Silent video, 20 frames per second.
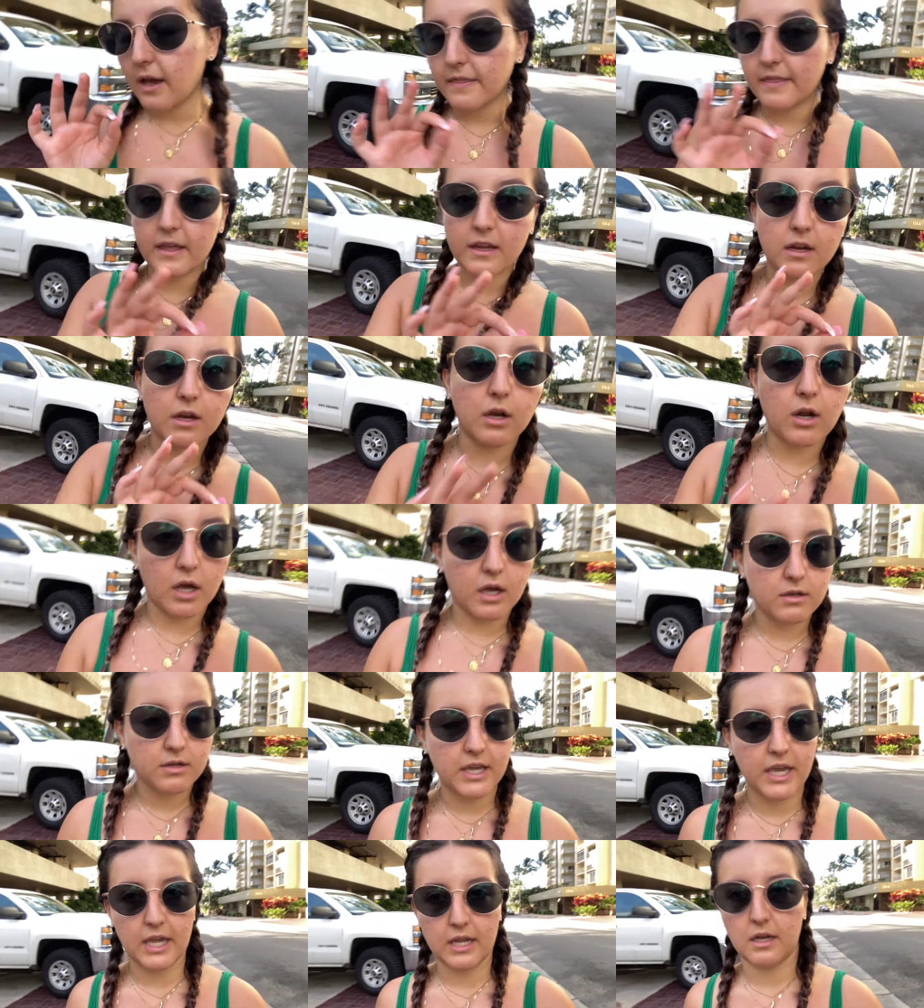they did
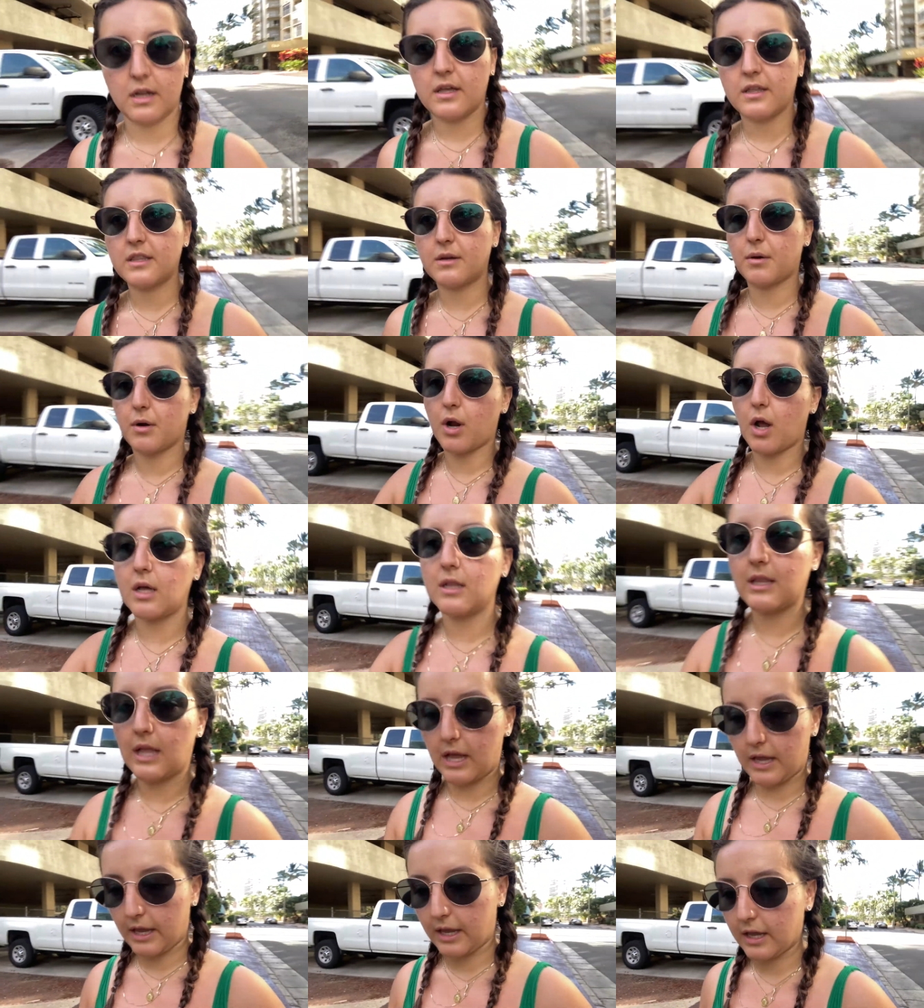not kid. They were not
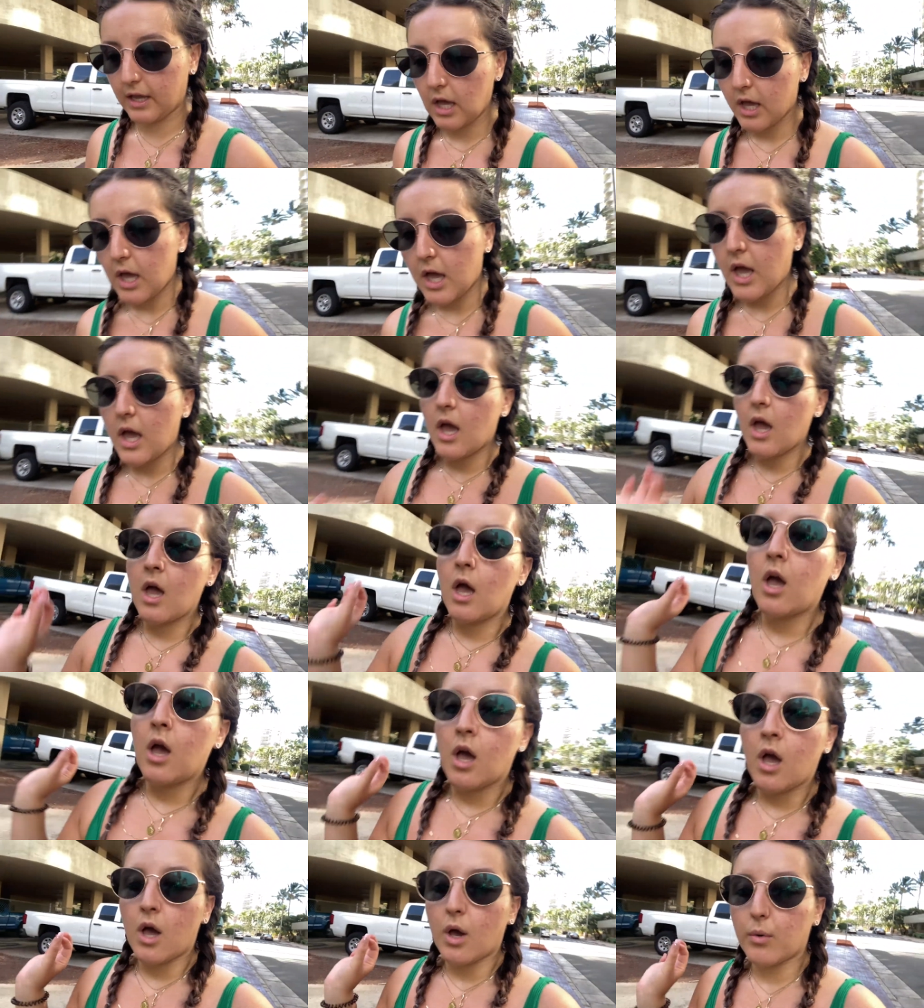lying.
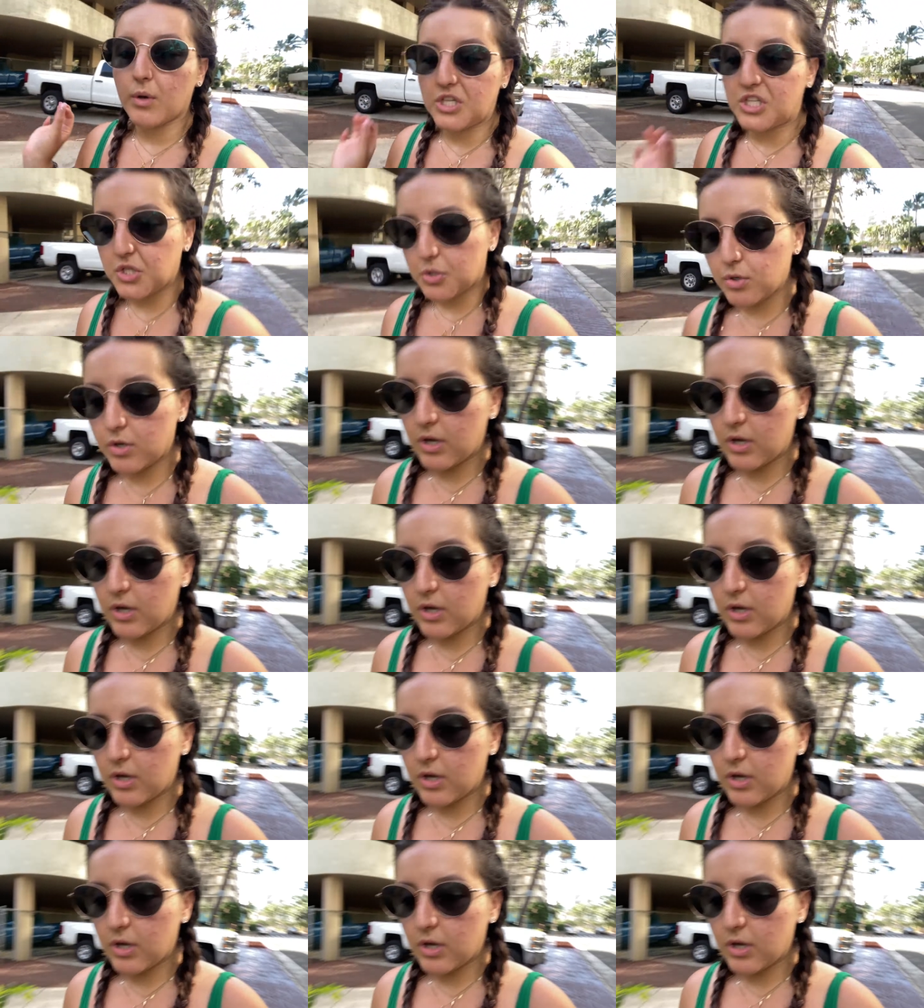We do